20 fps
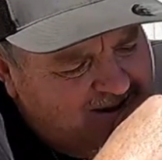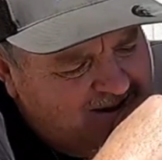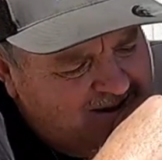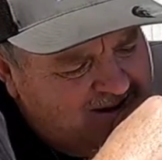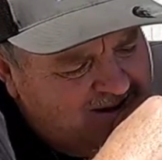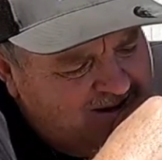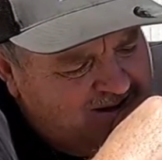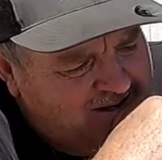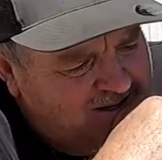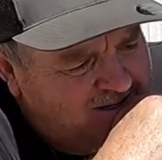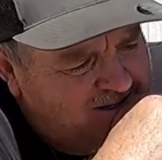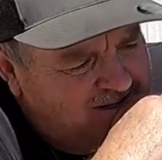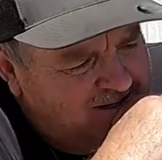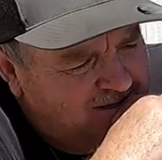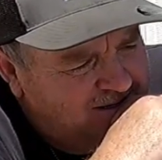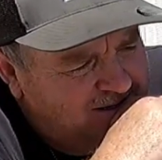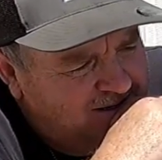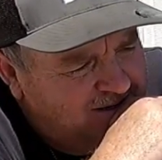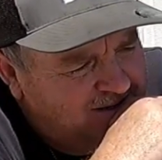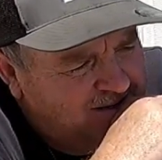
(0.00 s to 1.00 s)
and
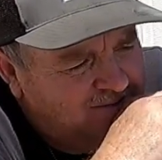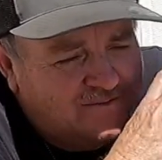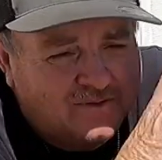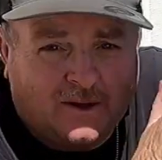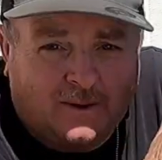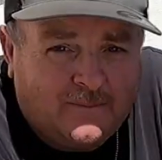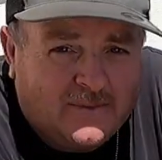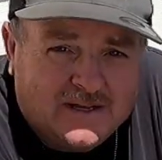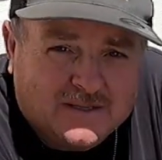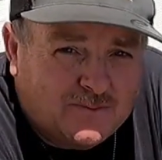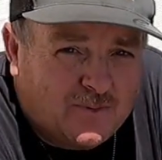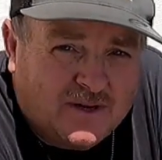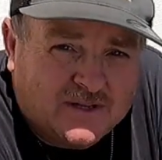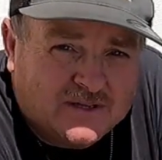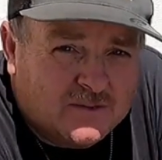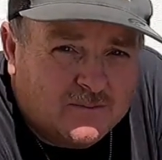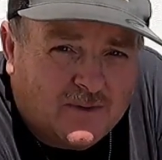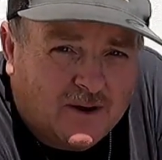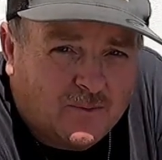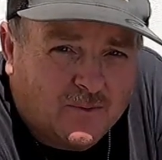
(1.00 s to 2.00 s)
even though I'm not
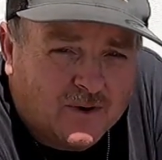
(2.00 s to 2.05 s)
sponsored by